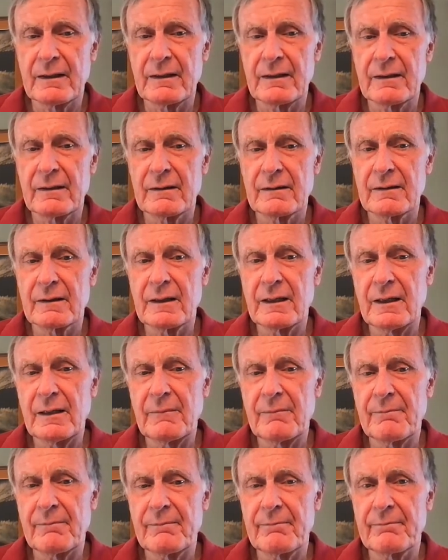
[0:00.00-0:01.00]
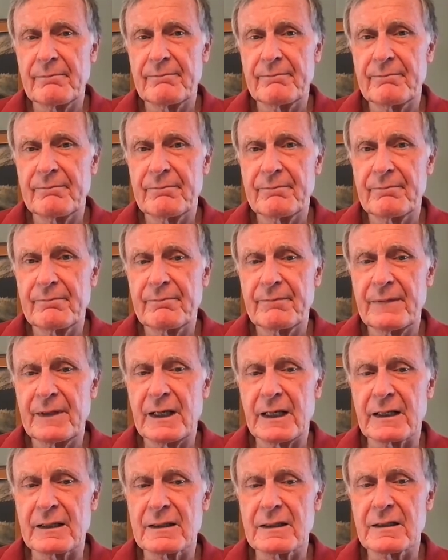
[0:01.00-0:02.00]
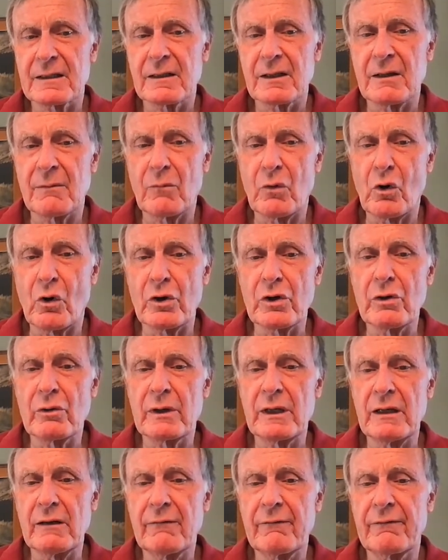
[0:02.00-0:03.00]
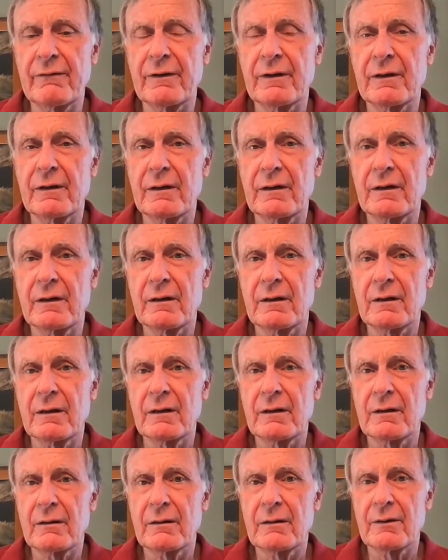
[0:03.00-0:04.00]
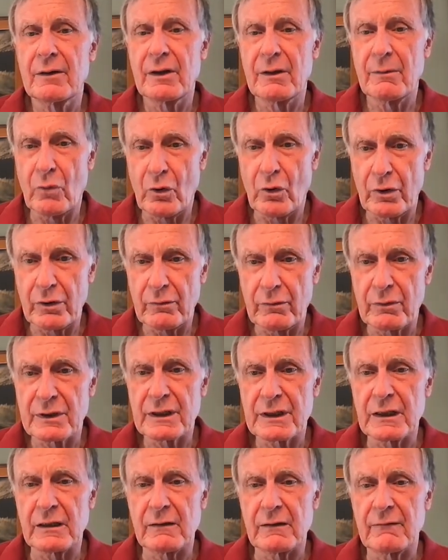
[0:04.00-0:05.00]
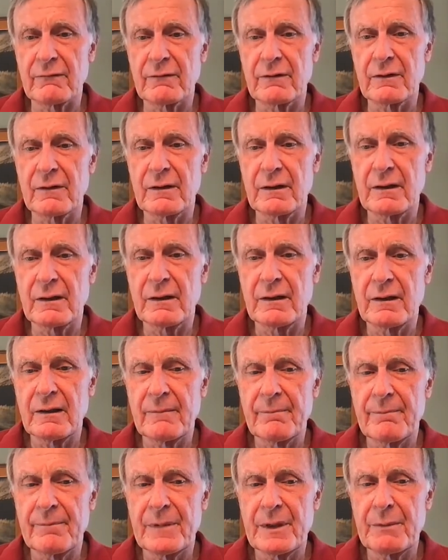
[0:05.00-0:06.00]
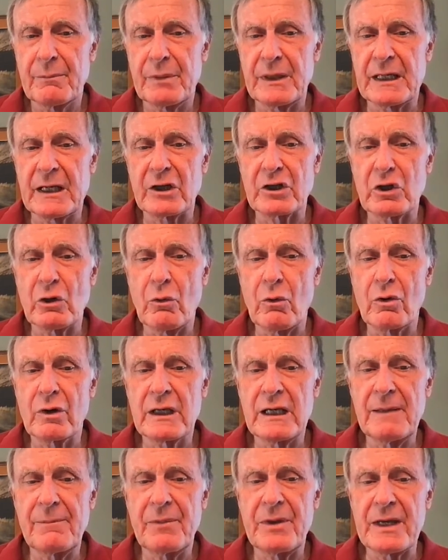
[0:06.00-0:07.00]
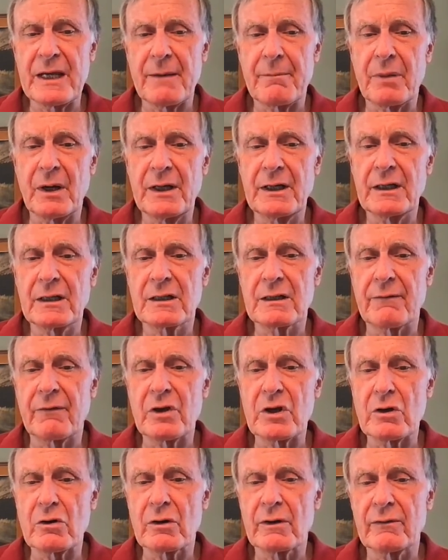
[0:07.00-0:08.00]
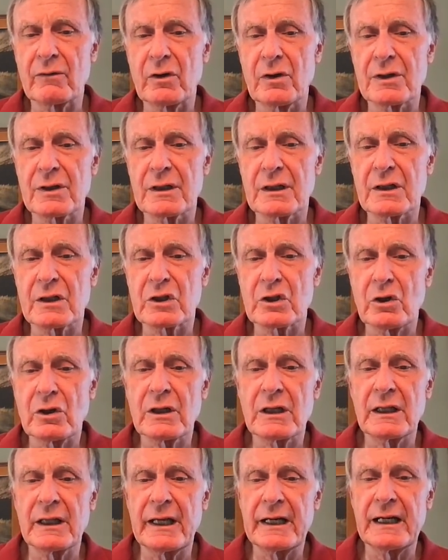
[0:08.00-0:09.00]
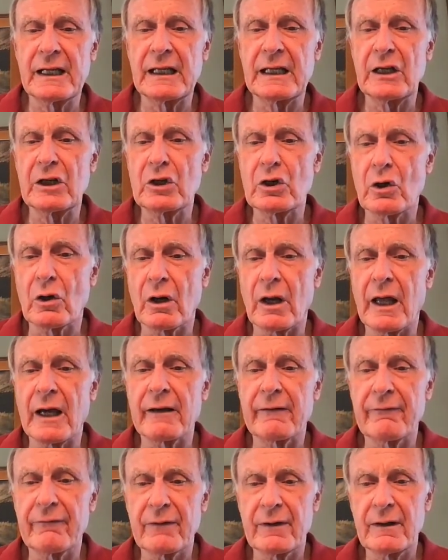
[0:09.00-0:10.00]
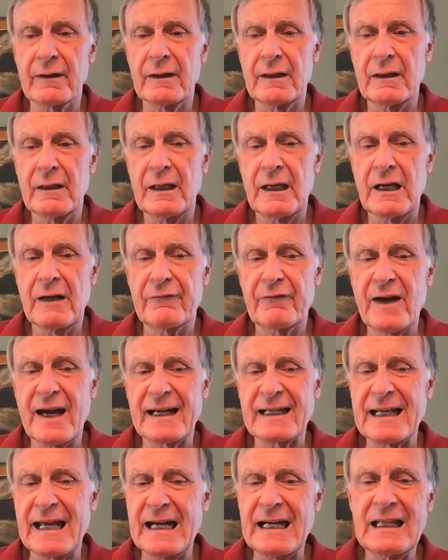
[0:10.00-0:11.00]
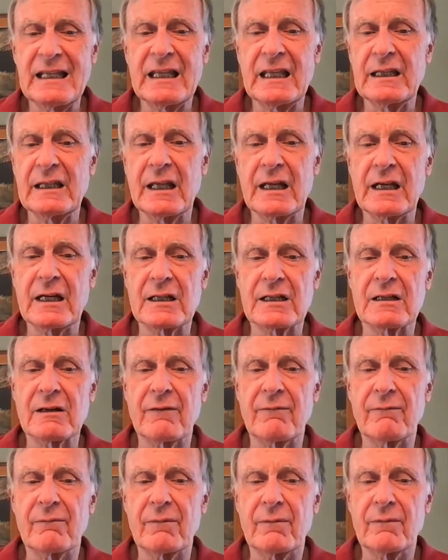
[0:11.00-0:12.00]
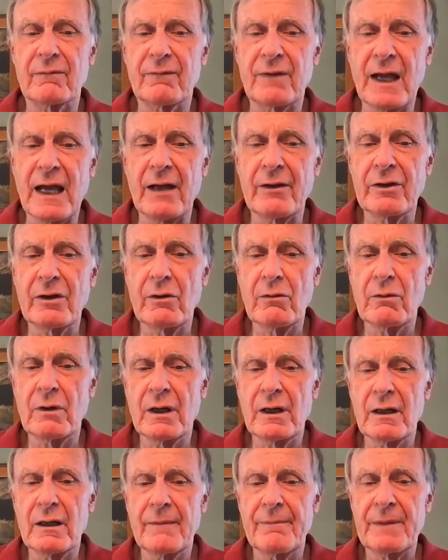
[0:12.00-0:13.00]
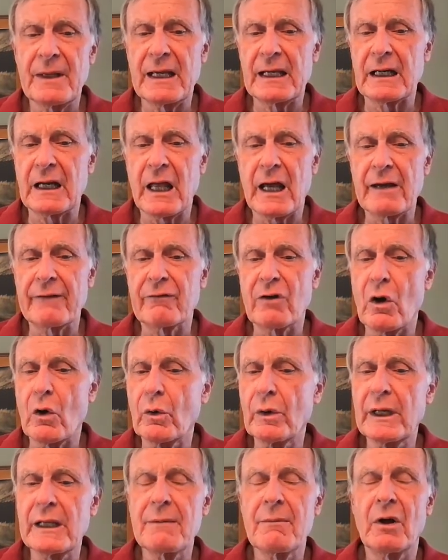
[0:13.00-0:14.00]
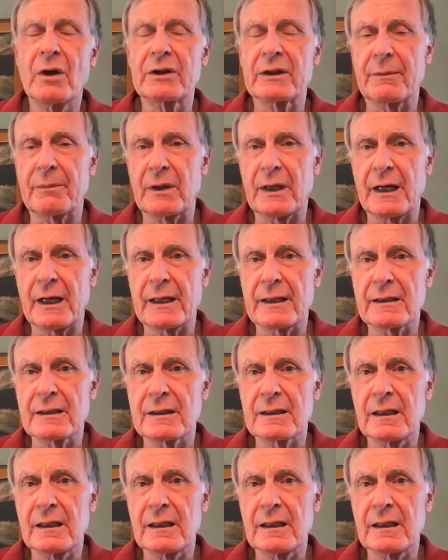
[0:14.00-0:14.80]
Okay? Next, the more you give, the more you receive, because you will keep the abundance of the universe circulating in your life. In fact, anything that is of value in life only multiplies